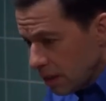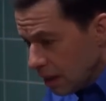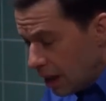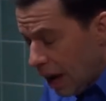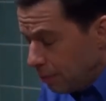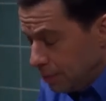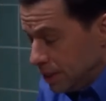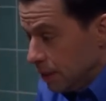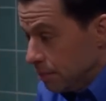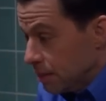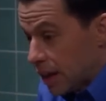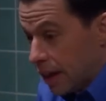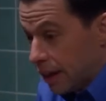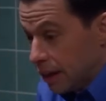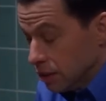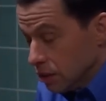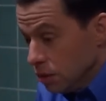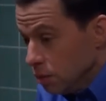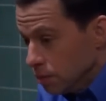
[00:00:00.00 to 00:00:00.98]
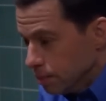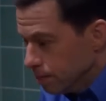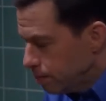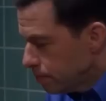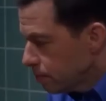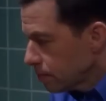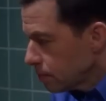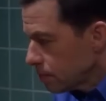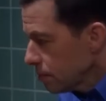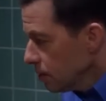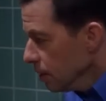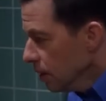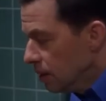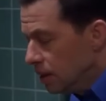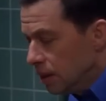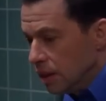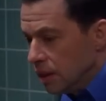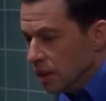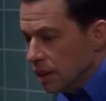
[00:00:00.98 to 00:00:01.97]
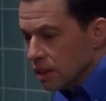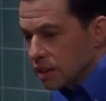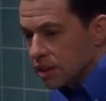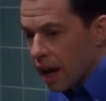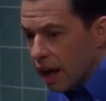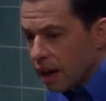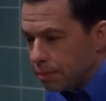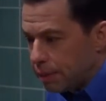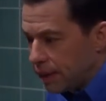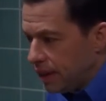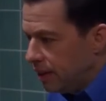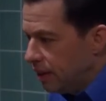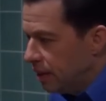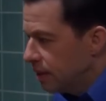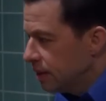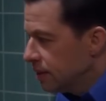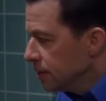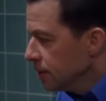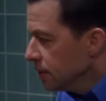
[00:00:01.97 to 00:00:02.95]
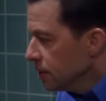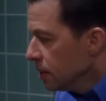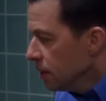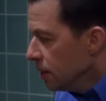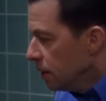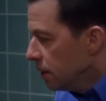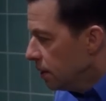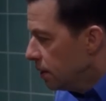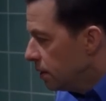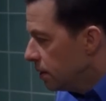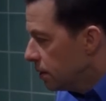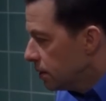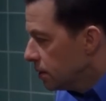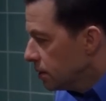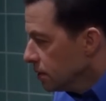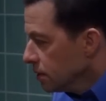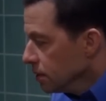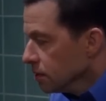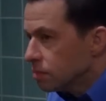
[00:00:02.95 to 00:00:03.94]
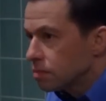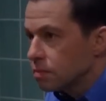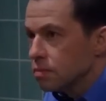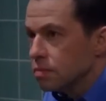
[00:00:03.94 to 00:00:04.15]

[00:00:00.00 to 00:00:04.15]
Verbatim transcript: Gotta be something I could do. It's gotta be. As long as you're sitting on the toilet, why don't